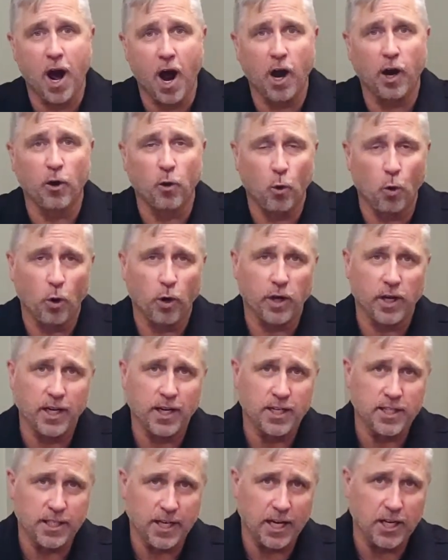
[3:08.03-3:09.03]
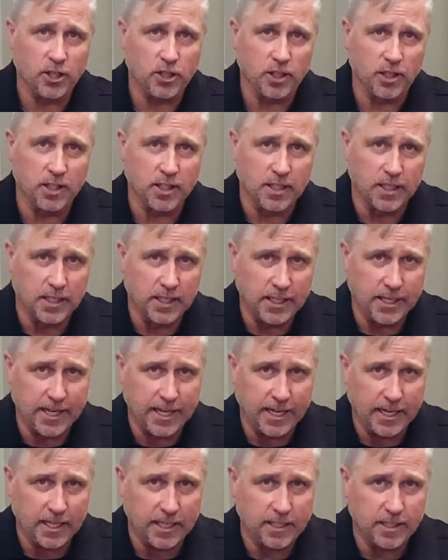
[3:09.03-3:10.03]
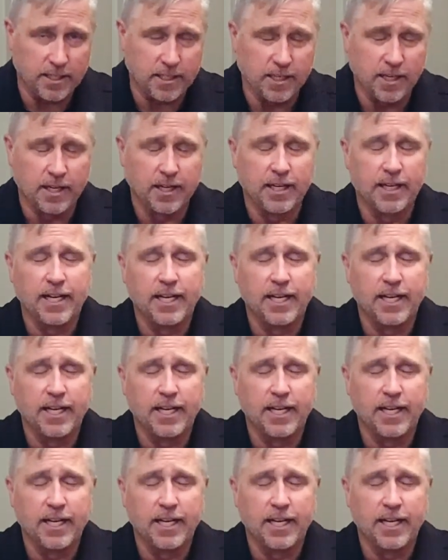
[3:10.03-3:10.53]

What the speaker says: our organization's needs?